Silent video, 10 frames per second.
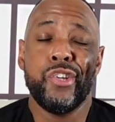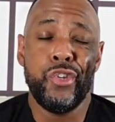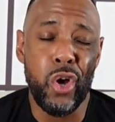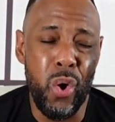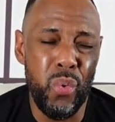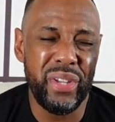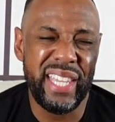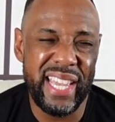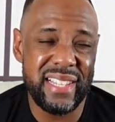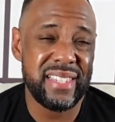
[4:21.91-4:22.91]
Don't
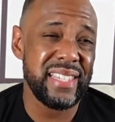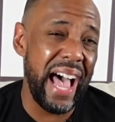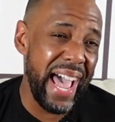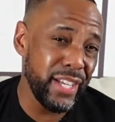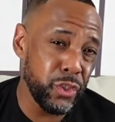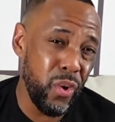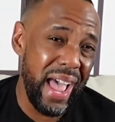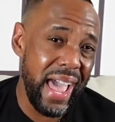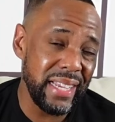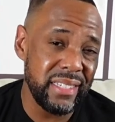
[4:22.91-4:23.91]
get
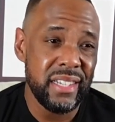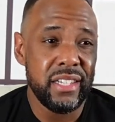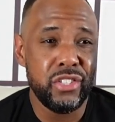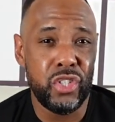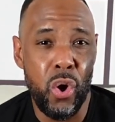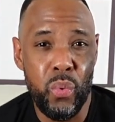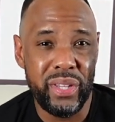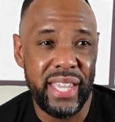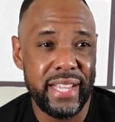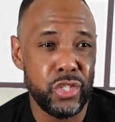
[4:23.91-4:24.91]
sidetracked.
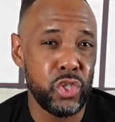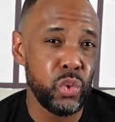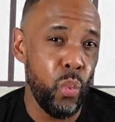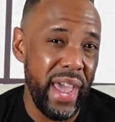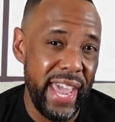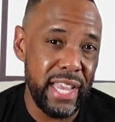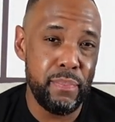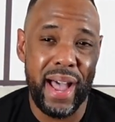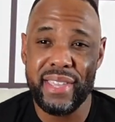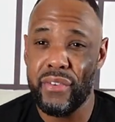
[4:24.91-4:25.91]
Don't get swayed
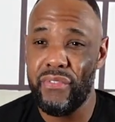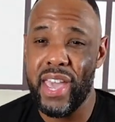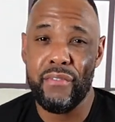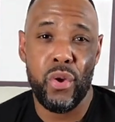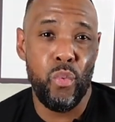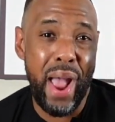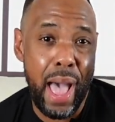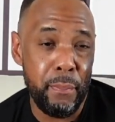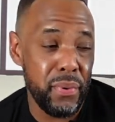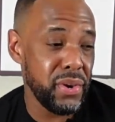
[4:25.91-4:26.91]
by your favorite
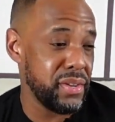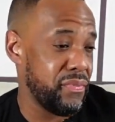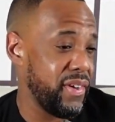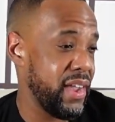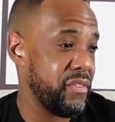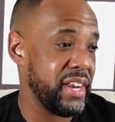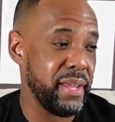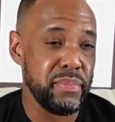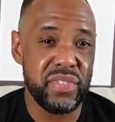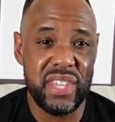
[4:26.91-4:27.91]
rapper, your favorite
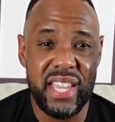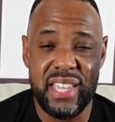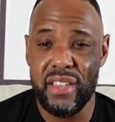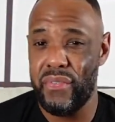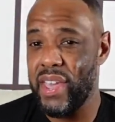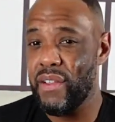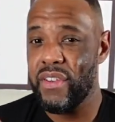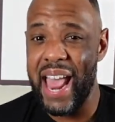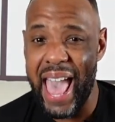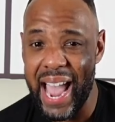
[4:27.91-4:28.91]
MC, your
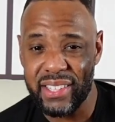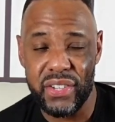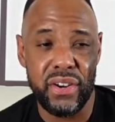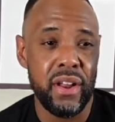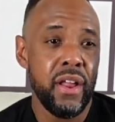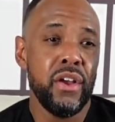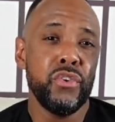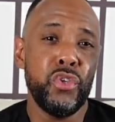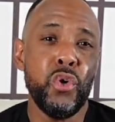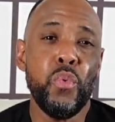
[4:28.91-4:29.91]
favorite actor.
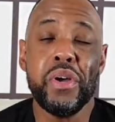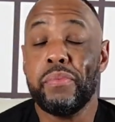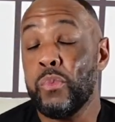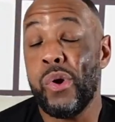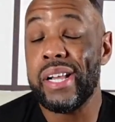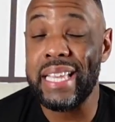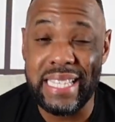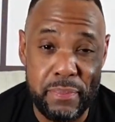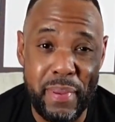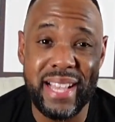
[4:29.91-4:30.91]
Do what
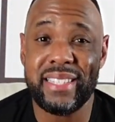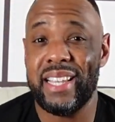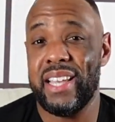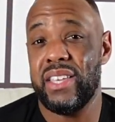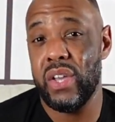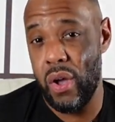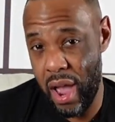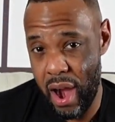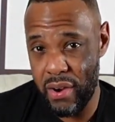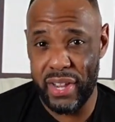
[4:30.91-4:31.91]
is best in your
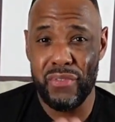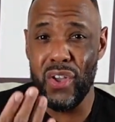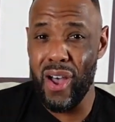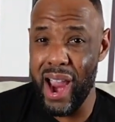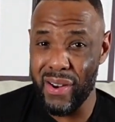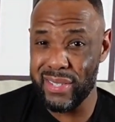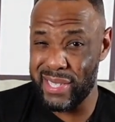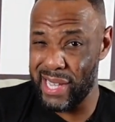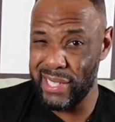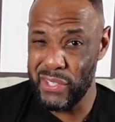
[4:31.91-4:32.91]
heart. If your heart is
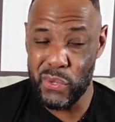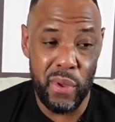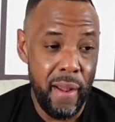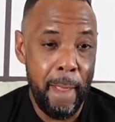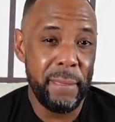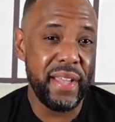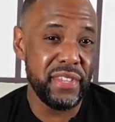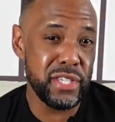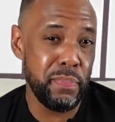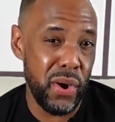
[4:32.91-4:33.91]
telling you that
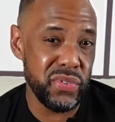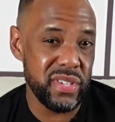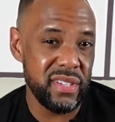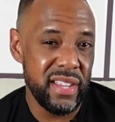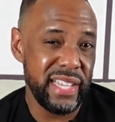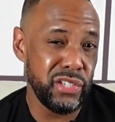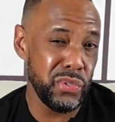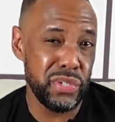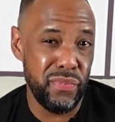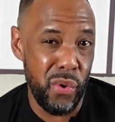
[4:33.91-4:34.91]
this person that you
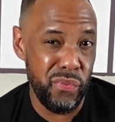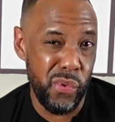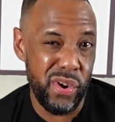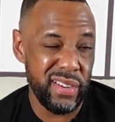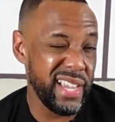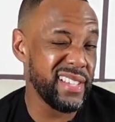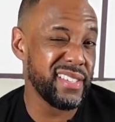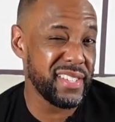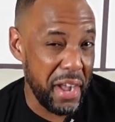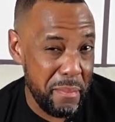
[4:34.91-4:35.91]
should vote for is a
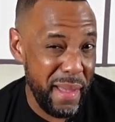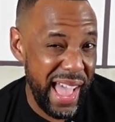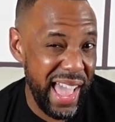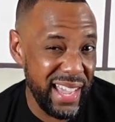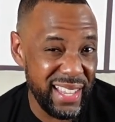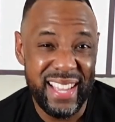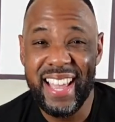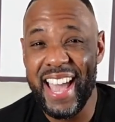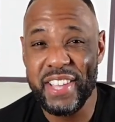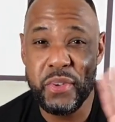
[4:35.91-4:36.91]
scumbag
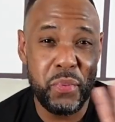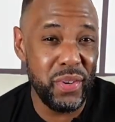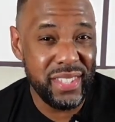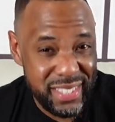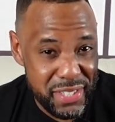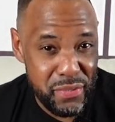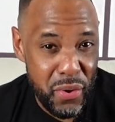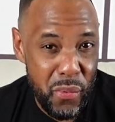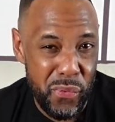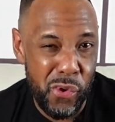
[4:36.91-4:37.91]
and you really shouldn't
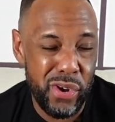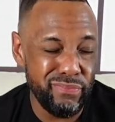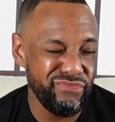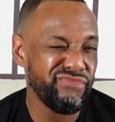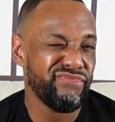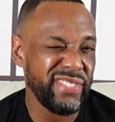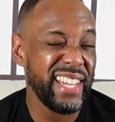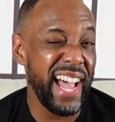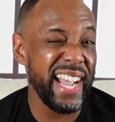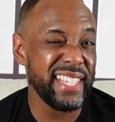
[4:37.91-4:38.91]
vote for him,
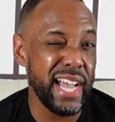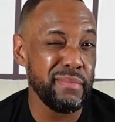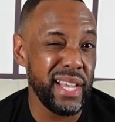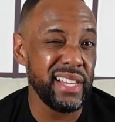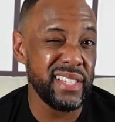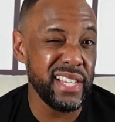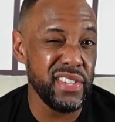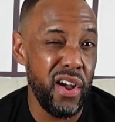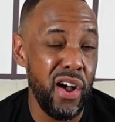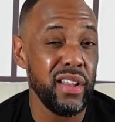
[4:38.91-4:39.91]
9 times out of 10,
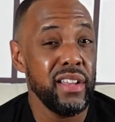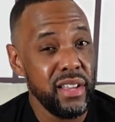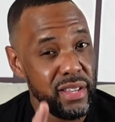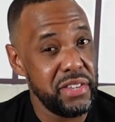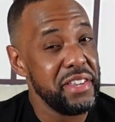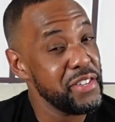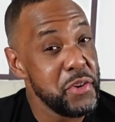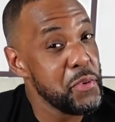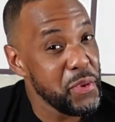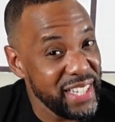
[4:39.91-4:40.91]
y'all,
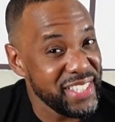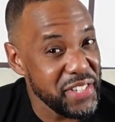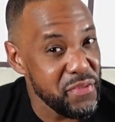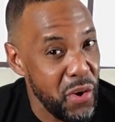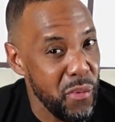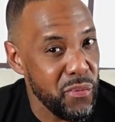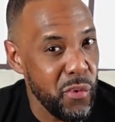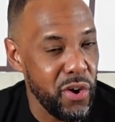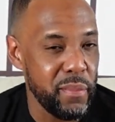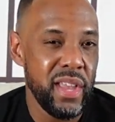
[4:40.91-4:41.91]
you really shouldn't vote
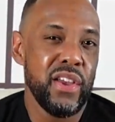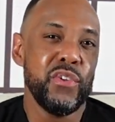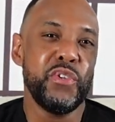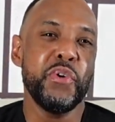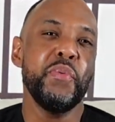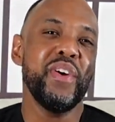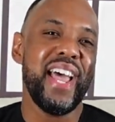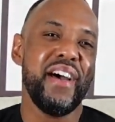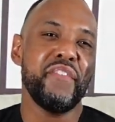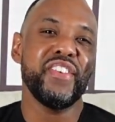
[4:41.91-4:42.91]
for him. Do
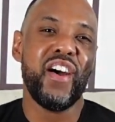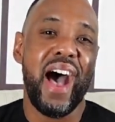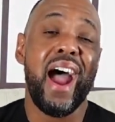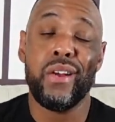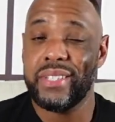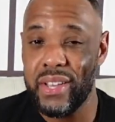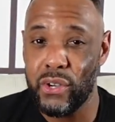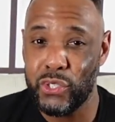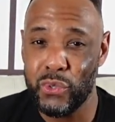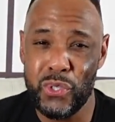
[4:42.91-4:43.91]
whatever your heart
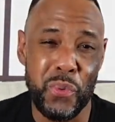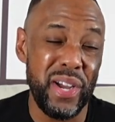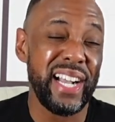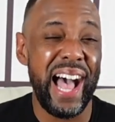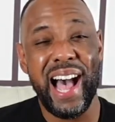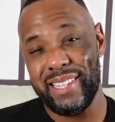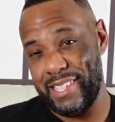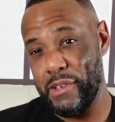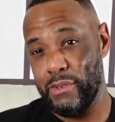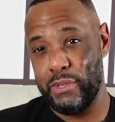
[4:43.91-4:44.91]
tells you. Do what God
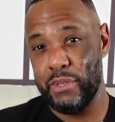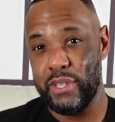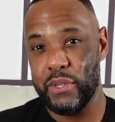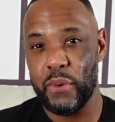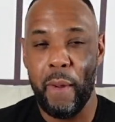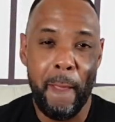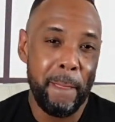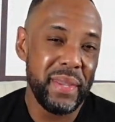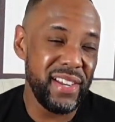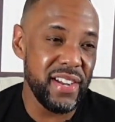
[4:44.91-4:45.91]
tells you to do.
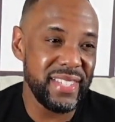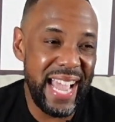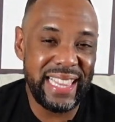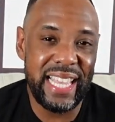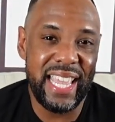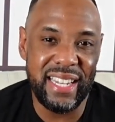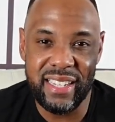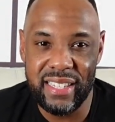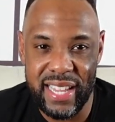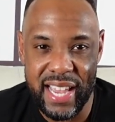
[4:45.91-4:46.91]
Because at the end of
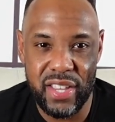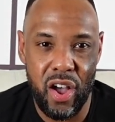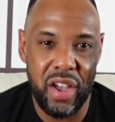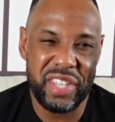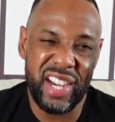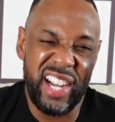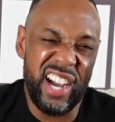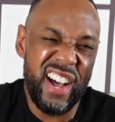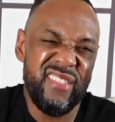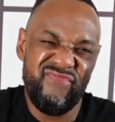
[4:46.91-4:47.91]
the day, y'all, your
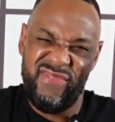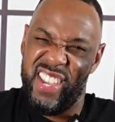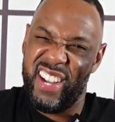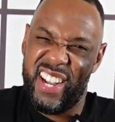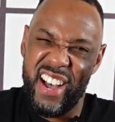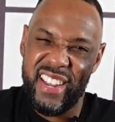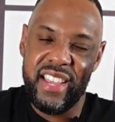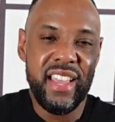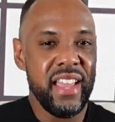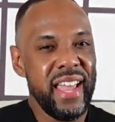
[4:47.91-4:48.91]

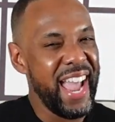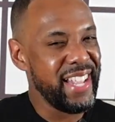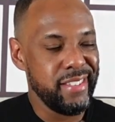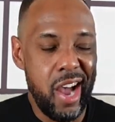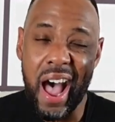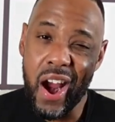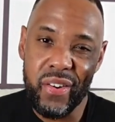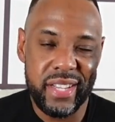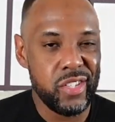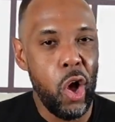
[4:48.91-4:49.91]
gut and your
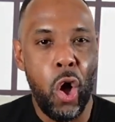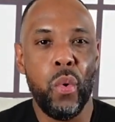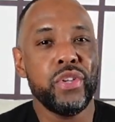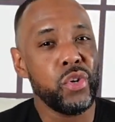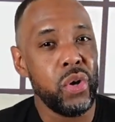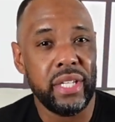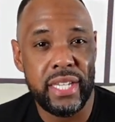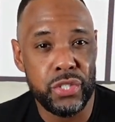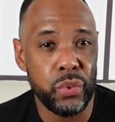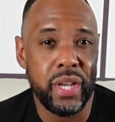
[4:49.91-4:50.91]
heart is always going to
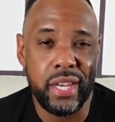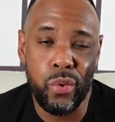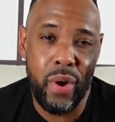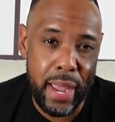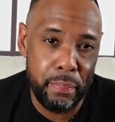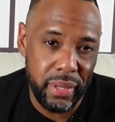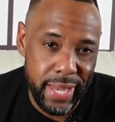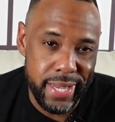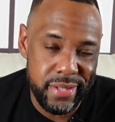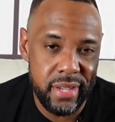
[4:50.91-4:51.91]
lead you in the right
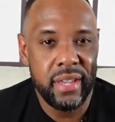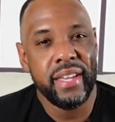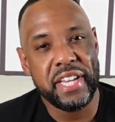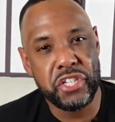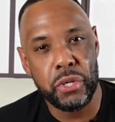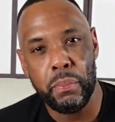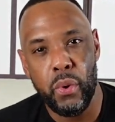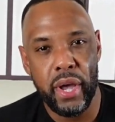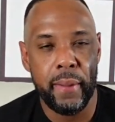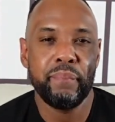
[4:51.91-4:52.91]
place. It's your
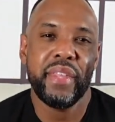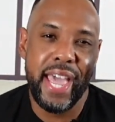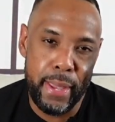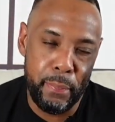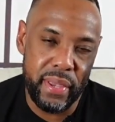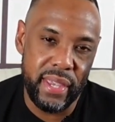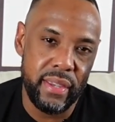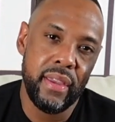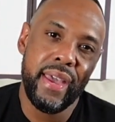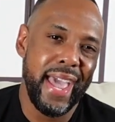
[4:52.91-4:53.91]
boy, AP.
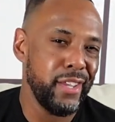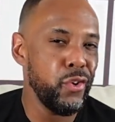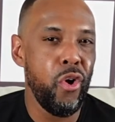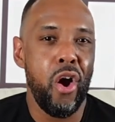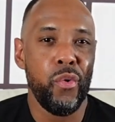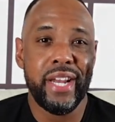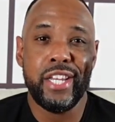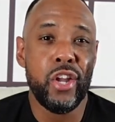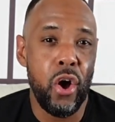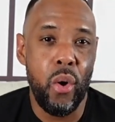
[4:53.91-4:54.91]
And you already
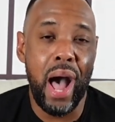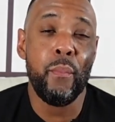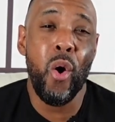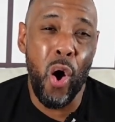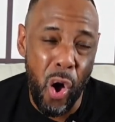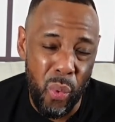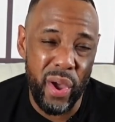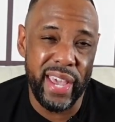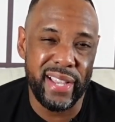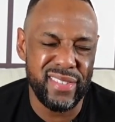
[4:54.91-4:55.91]
know I'm
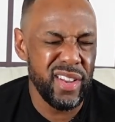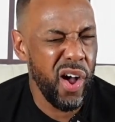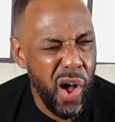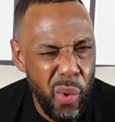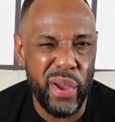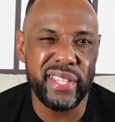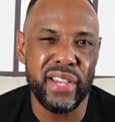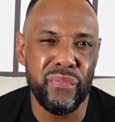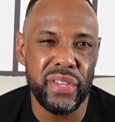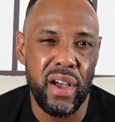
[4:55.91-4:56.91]
always, always
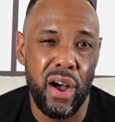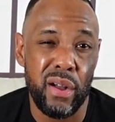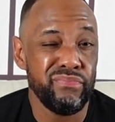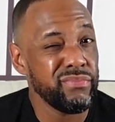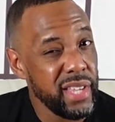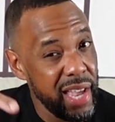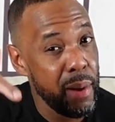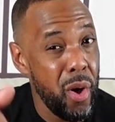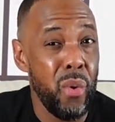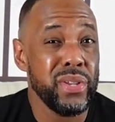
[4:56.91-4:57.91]
here for y'all. And
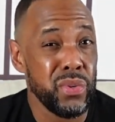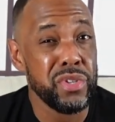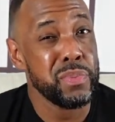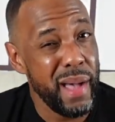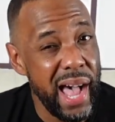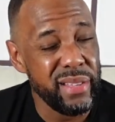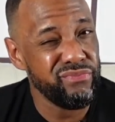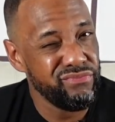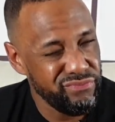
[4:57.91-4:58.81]
I'm always on the spot.